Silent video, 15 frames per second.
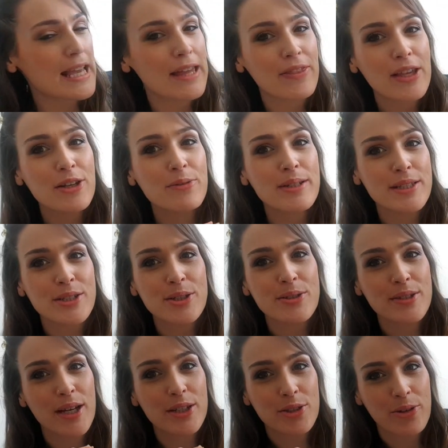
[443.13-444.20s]
And they always do
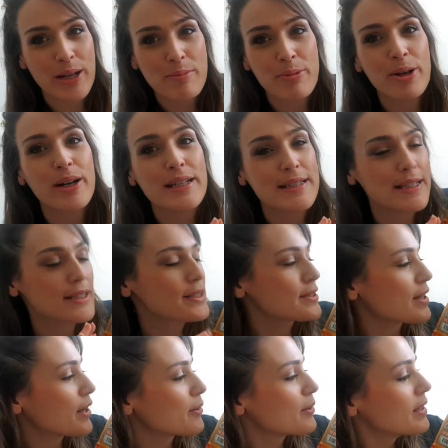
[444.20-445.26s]
such great prizes,
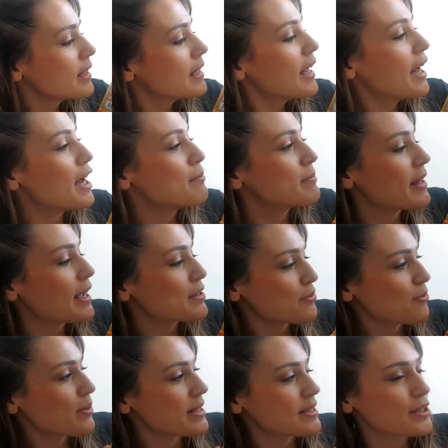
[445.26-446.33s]
so that's
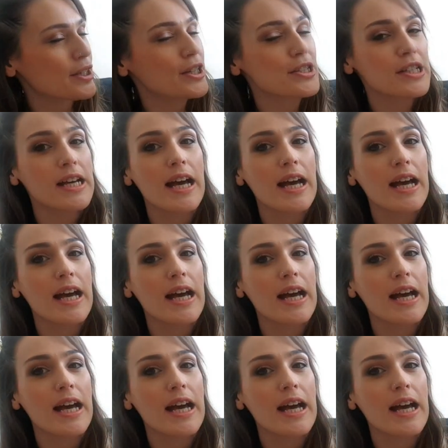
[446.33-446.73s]
always good.